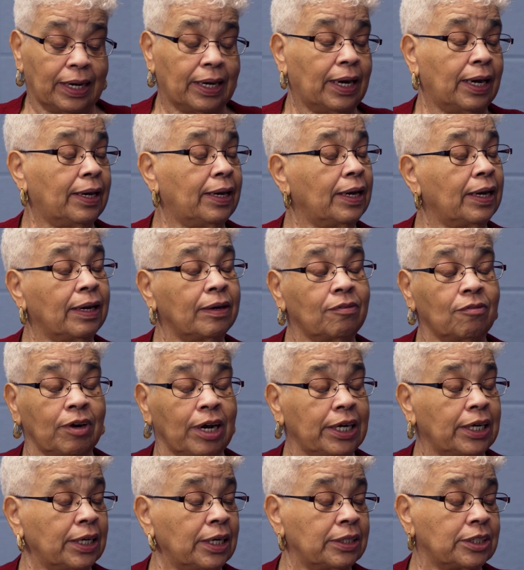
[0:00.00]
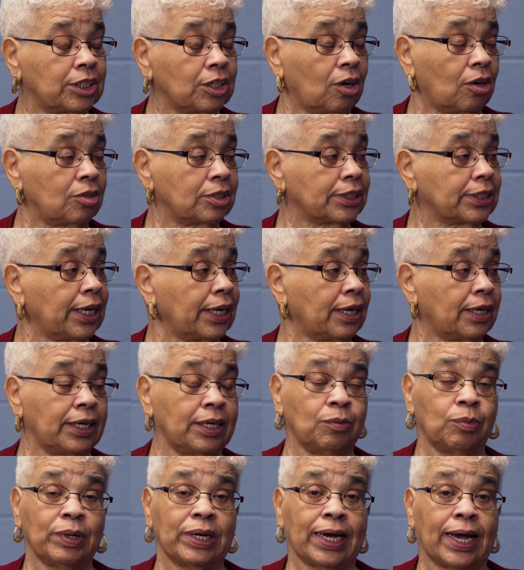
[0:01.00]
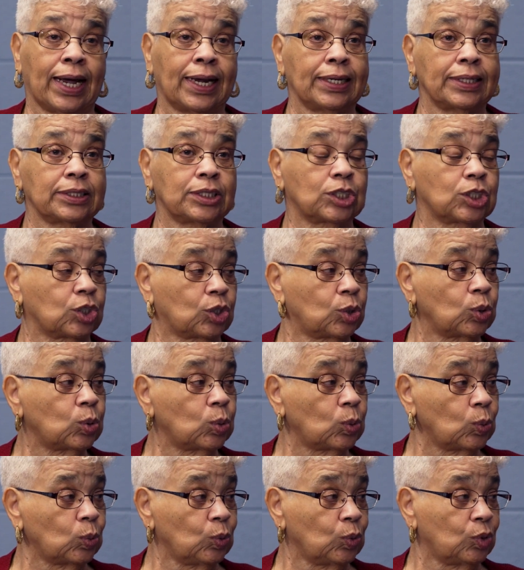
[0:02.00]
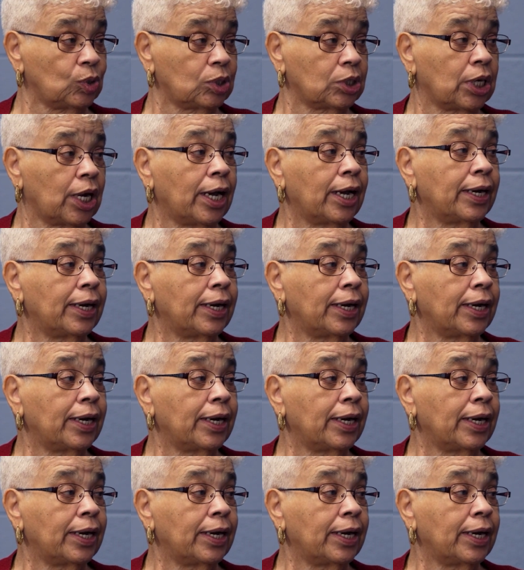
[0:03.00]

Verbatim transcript: And then right in Charles County, we got schools